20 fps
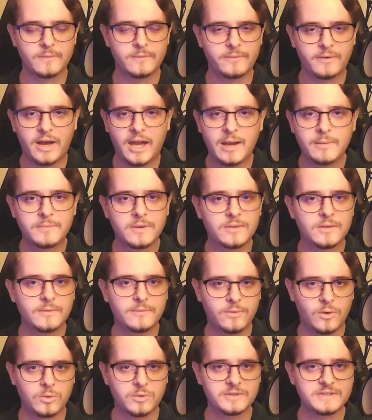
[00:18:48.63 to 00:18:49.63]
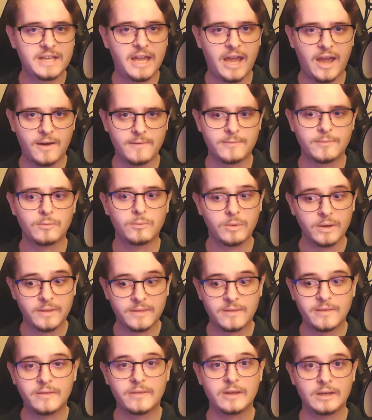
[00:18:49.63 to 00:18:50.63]
vibe that the vocals have
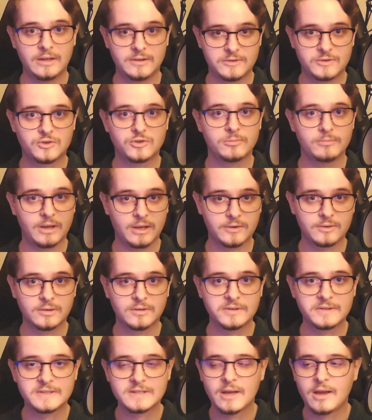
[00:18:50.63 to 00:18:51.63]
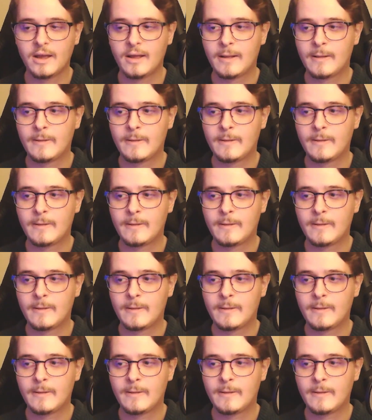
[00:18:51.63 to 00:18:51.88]
with the instrumentals.